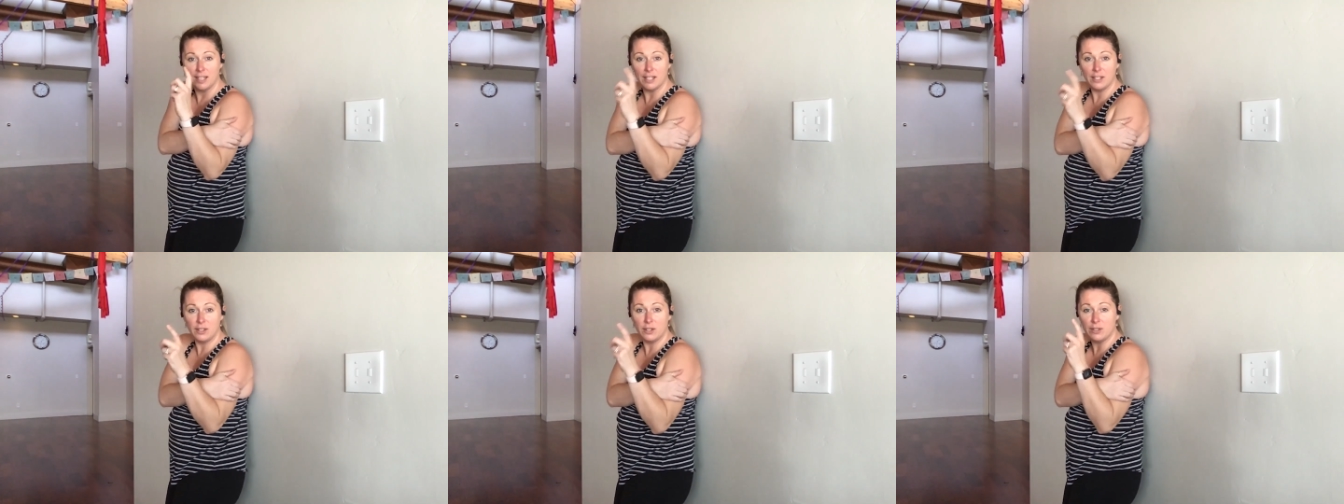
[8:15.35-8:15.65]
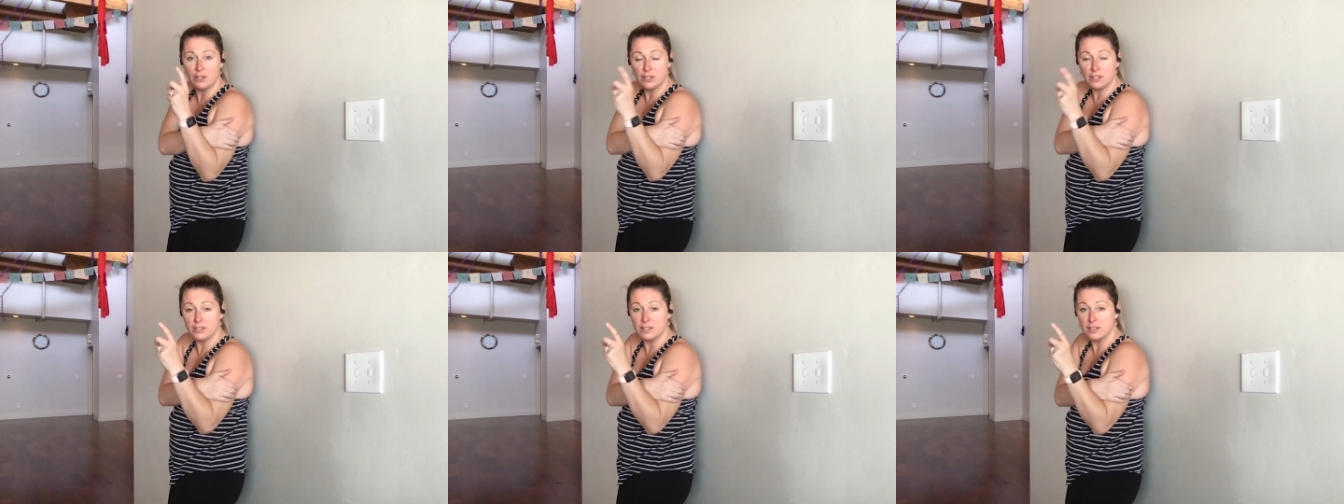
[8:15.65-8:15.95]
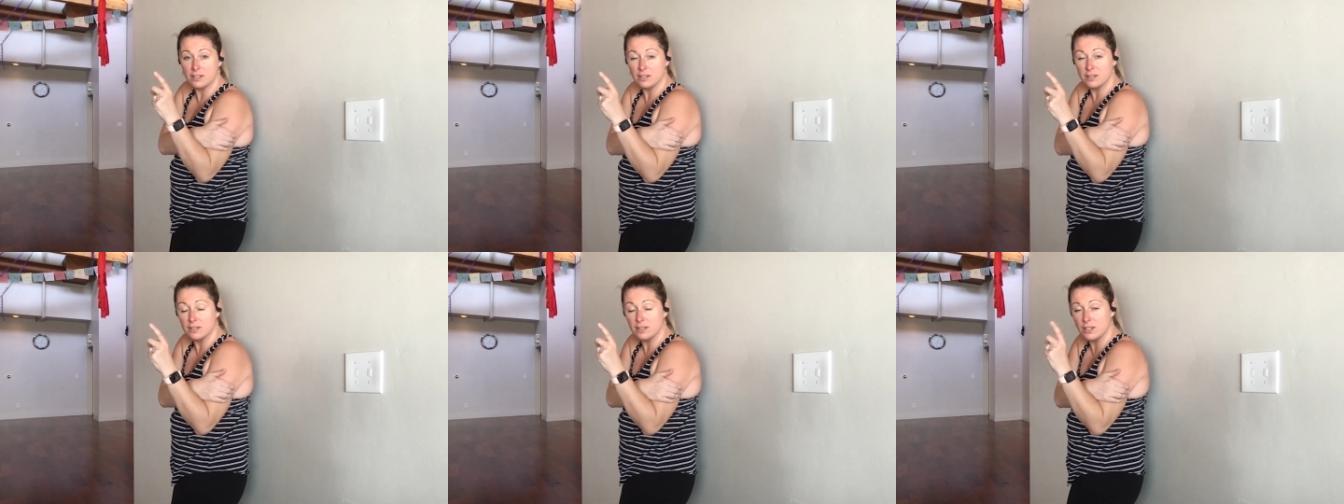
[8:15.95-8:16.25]
And
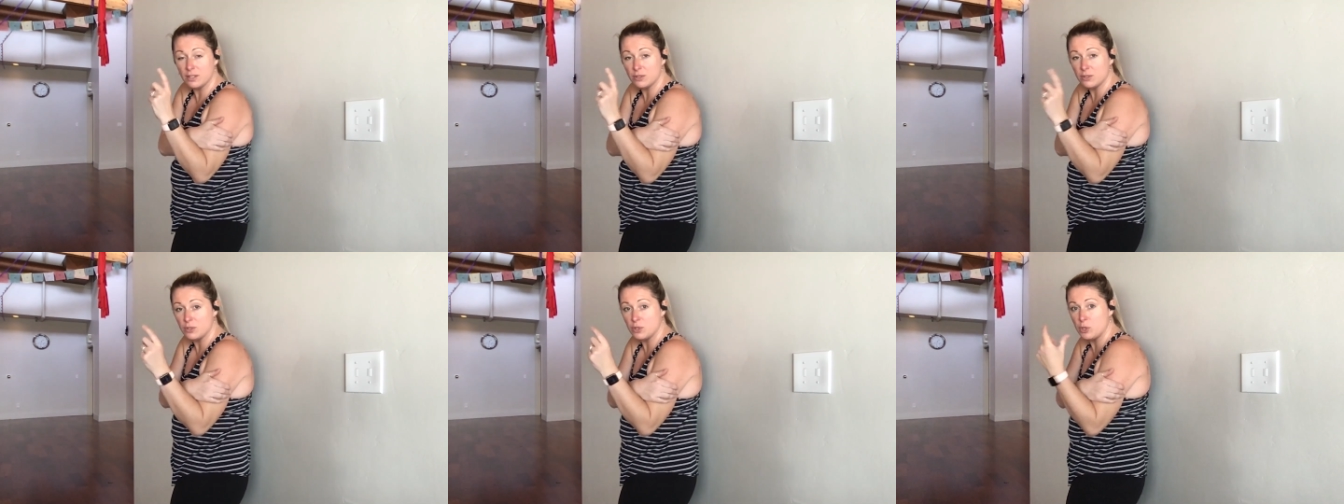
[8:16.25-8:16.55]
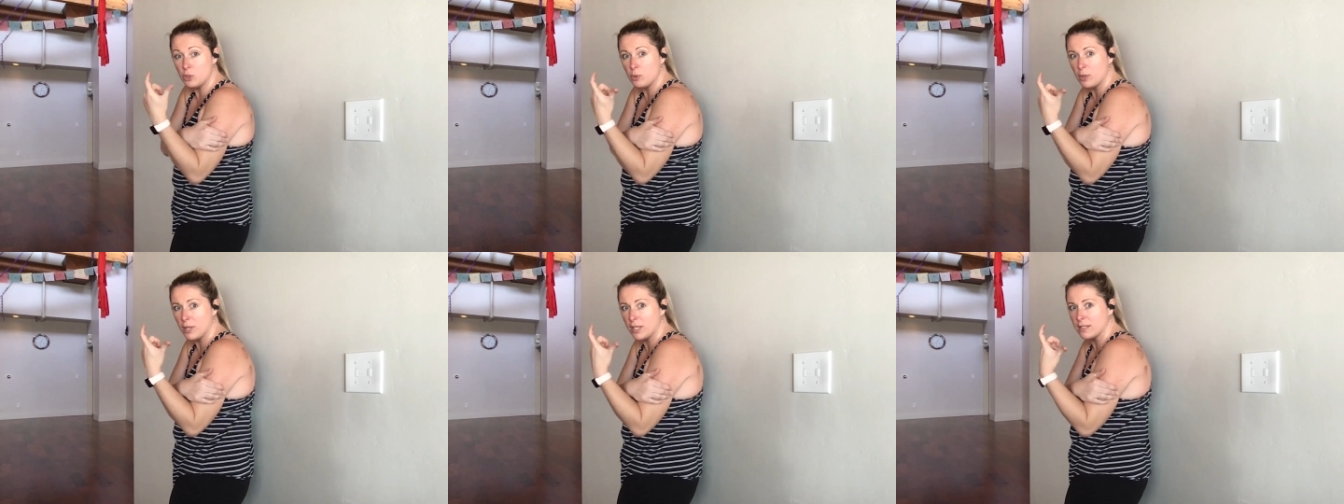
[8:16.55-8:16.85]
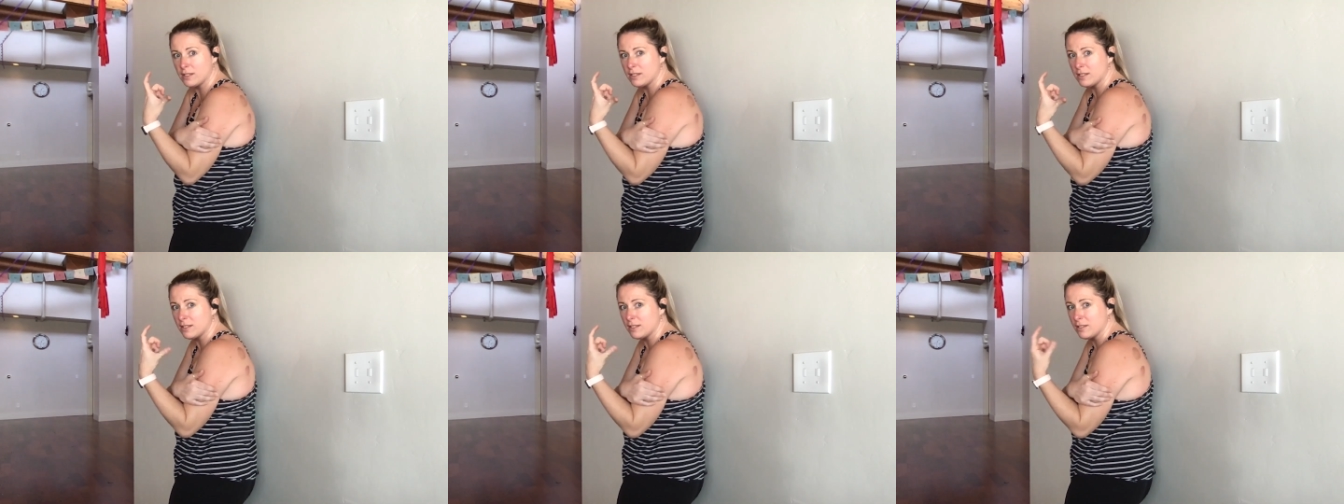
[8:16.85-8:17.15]
notice those
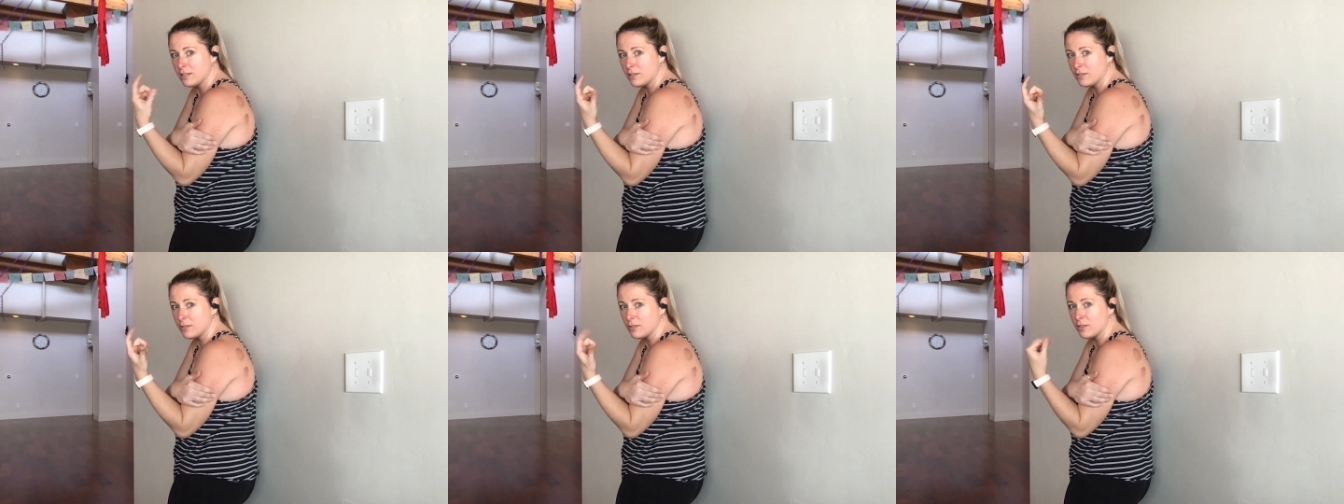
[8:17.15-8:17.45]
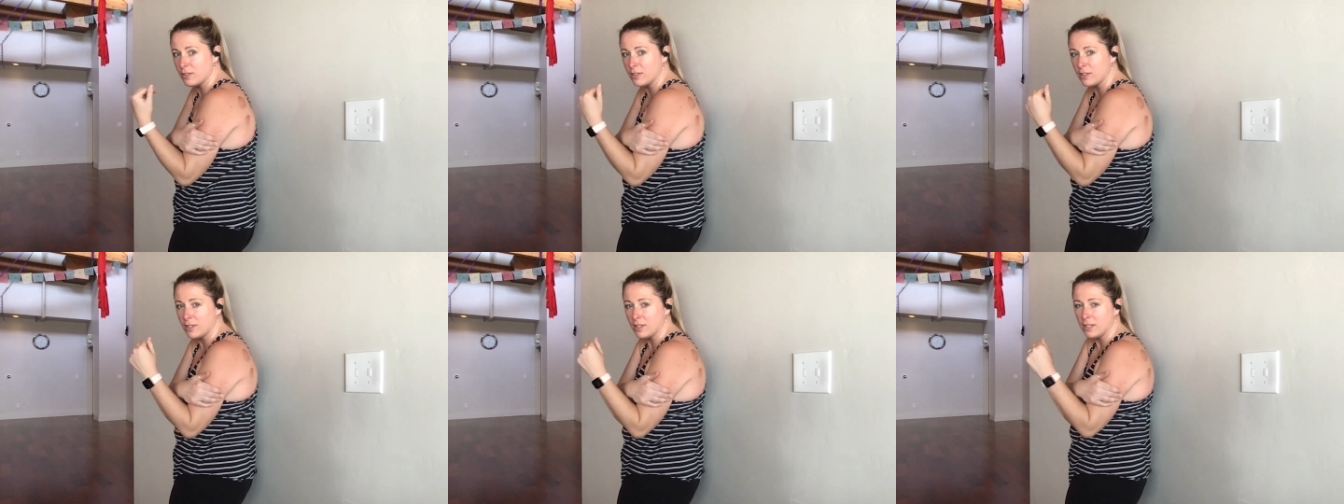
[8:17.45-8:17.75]
nuances of